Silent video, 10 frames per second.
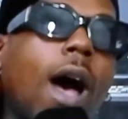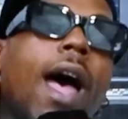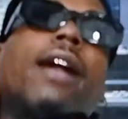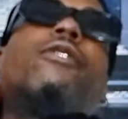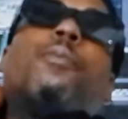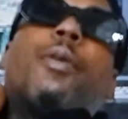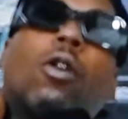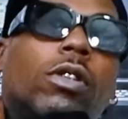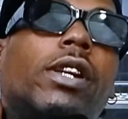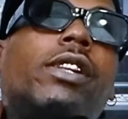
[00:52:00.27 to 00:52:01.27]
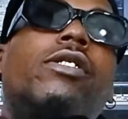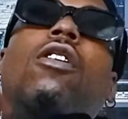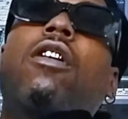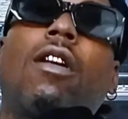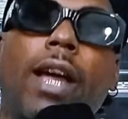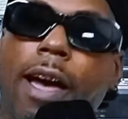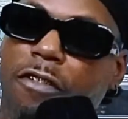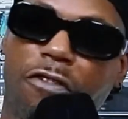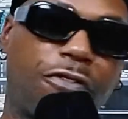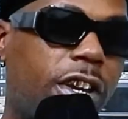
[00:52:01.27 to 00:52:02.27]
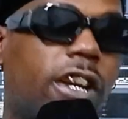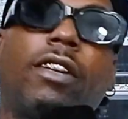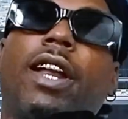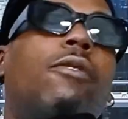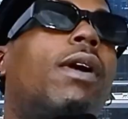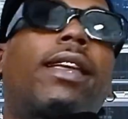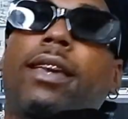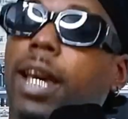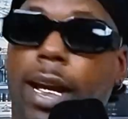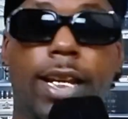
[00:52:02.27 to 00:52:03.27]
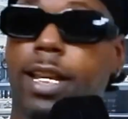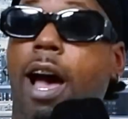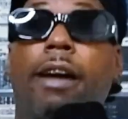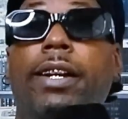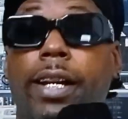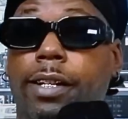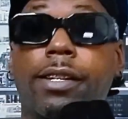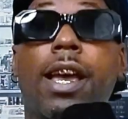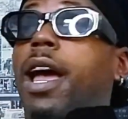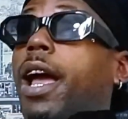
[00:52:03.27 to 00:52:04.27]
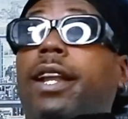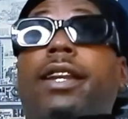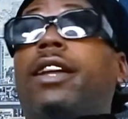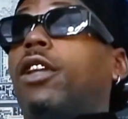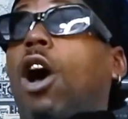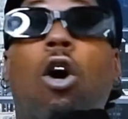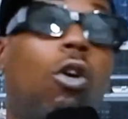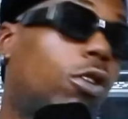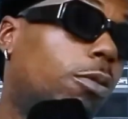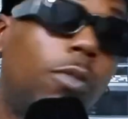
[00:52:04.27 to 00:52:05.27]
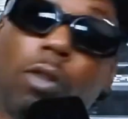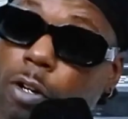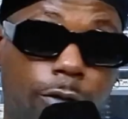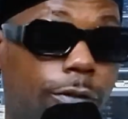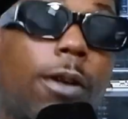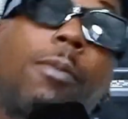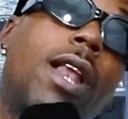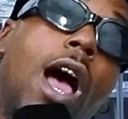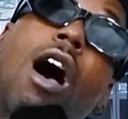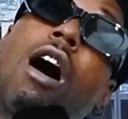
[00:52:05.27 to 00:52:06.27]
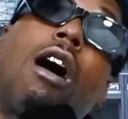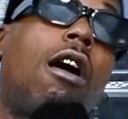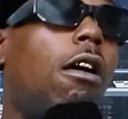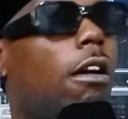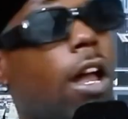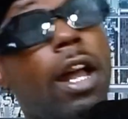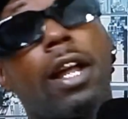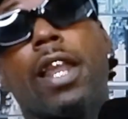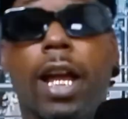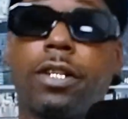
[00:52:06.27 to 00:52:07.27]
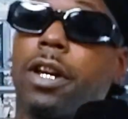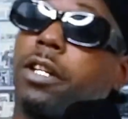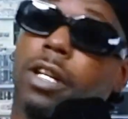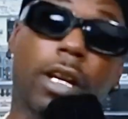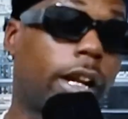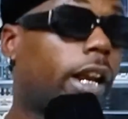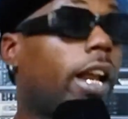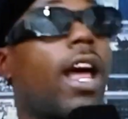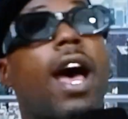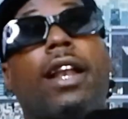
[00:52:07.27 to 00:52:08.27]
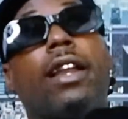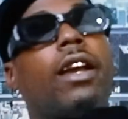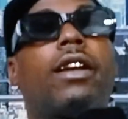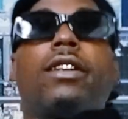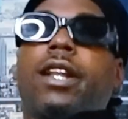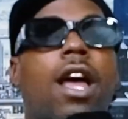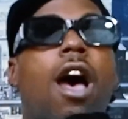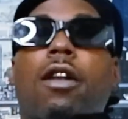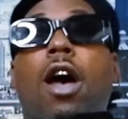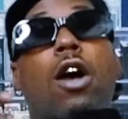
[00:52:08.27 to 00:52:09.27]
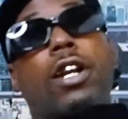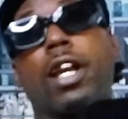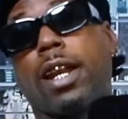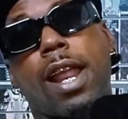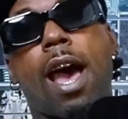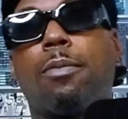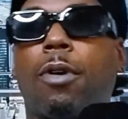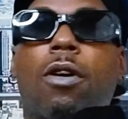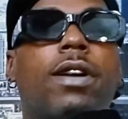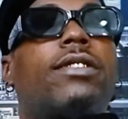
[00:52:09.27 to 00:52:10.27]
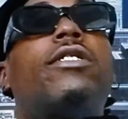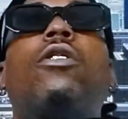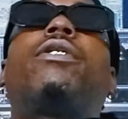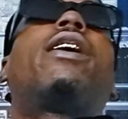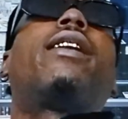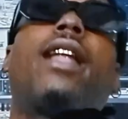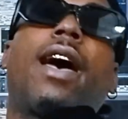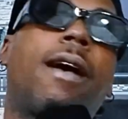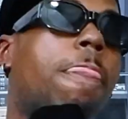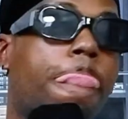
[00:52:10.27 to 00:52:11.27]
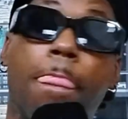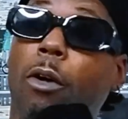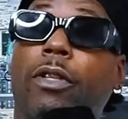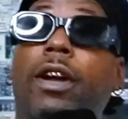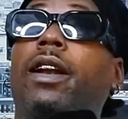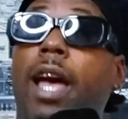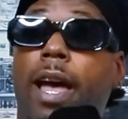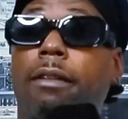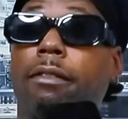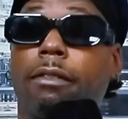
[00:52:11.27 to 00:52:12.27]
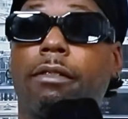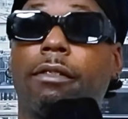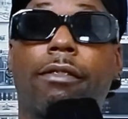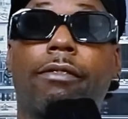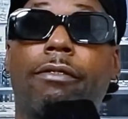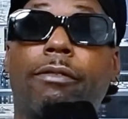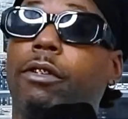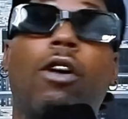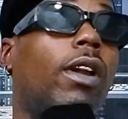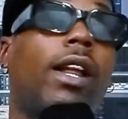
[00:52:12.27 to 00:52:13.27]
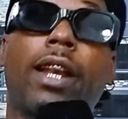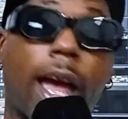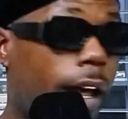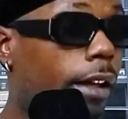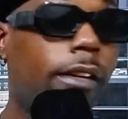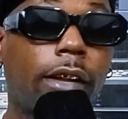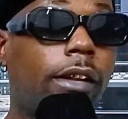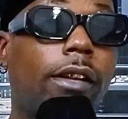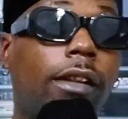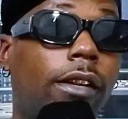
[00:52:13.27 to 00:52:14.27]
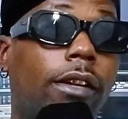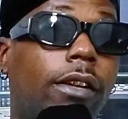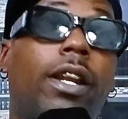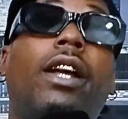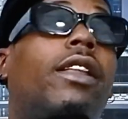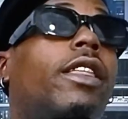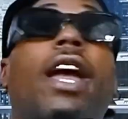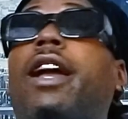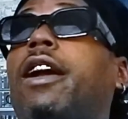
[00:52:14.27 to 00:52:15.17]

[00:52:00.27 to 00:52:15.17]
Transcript: the police are gonna have a field day with killing y'all niggas, and then the whole community finna be like, oh, they just killing our niggas and all are killing our boys. No, they're not. No, they're not. No, they're not. Nigga, they